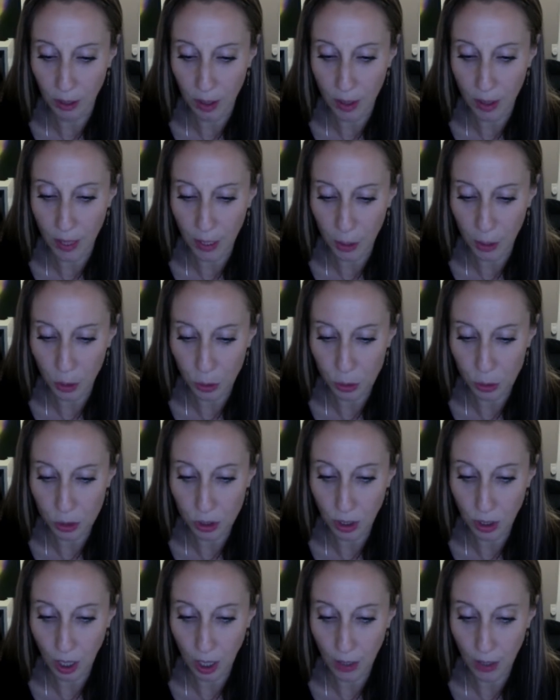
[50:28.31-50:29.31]
they used
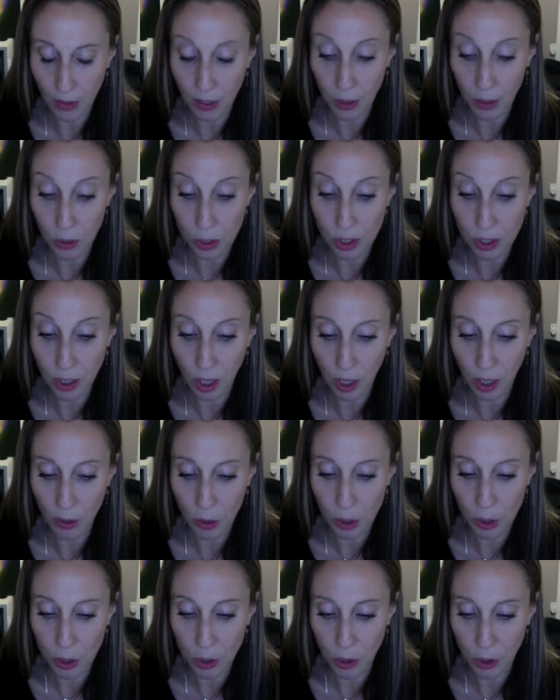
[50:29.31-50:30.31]
to uh, they used to
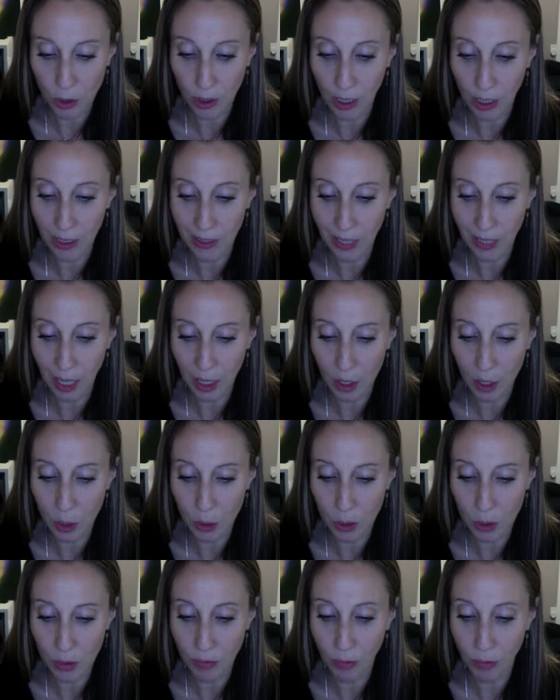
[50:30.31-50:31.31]
utter certain
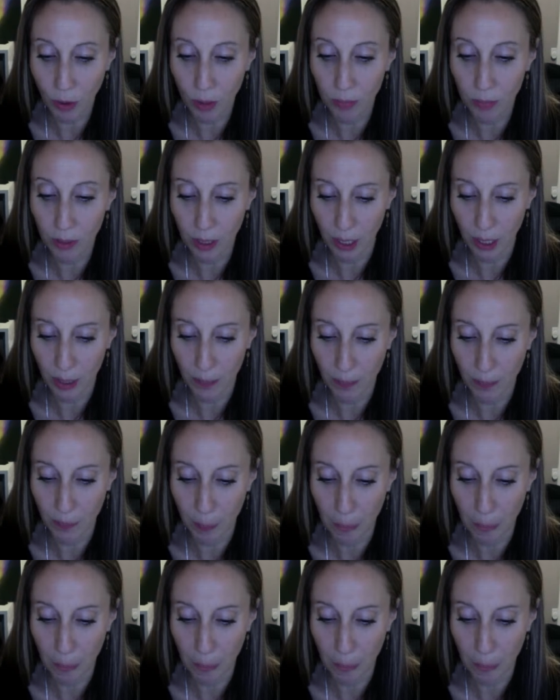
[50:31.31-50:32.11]
idolatrous formulae,